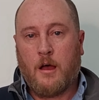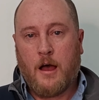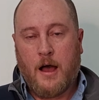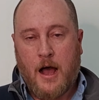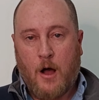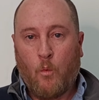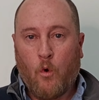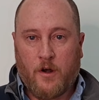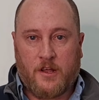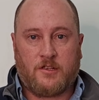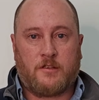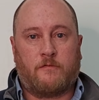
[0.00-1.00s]

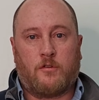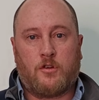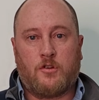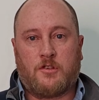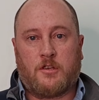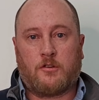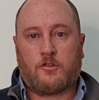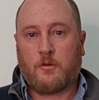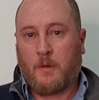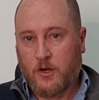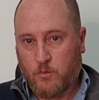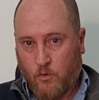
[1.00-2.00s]
warnings if you're using too
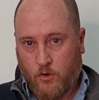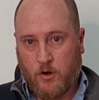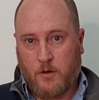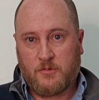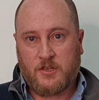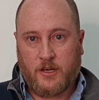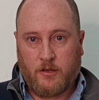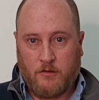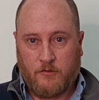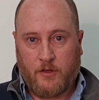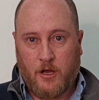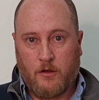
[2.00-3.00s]
much water on a particular
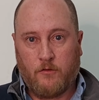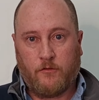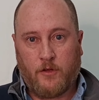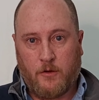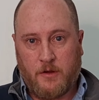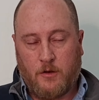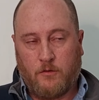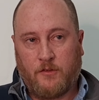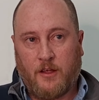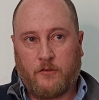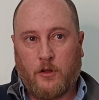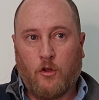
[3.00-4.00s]
zone. So it
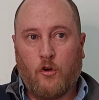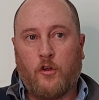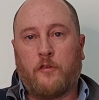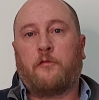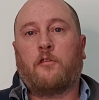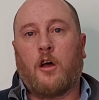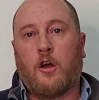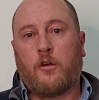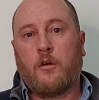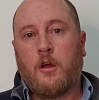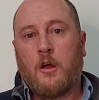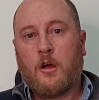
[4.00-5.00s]
does a learned flow,
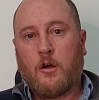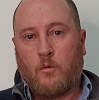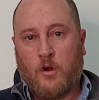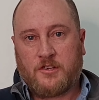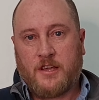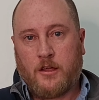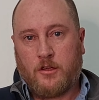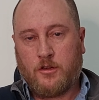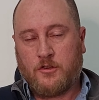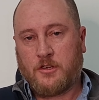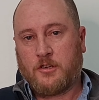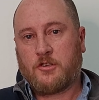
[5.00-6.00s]
works out you're
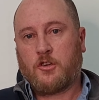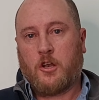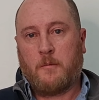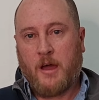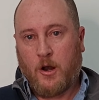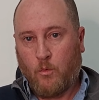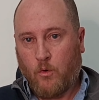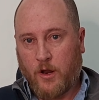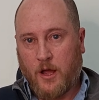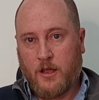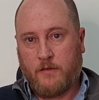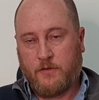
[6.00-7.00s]
using a certain amount of water.
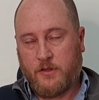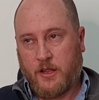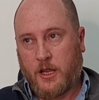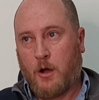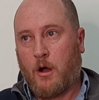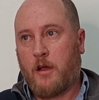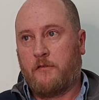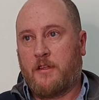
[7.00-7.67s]
If you then go over